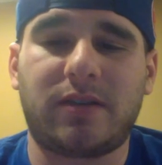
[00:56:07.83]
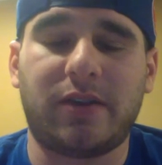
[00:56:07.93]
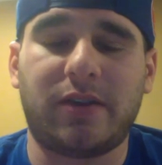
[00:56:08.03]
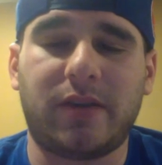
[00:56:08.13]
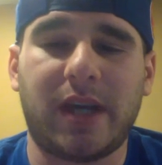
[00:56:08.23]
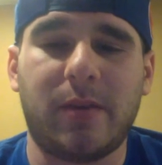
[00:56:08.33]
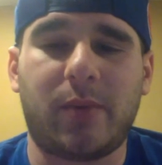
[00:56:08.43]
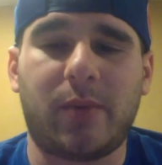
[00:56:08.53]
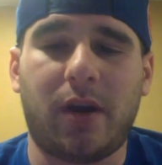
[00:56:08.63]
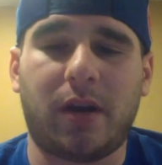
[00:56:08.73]
two, him and
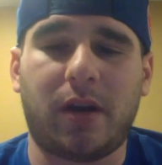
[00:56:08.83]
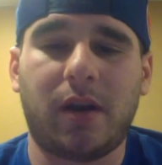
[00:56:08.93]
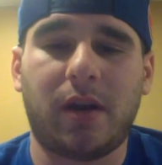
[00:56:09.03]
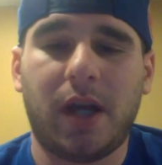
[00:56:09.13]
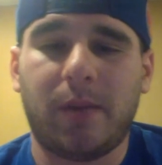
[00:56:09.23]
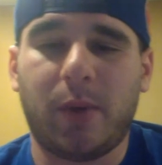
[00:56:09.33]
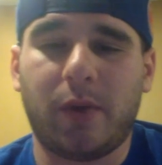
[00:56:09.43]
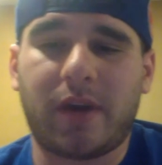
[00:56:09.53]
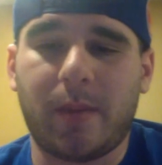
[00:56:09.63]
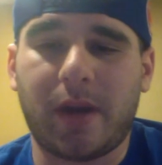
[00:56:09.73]
Parker,
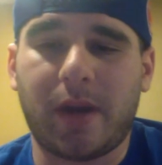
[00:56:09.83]
both coming up.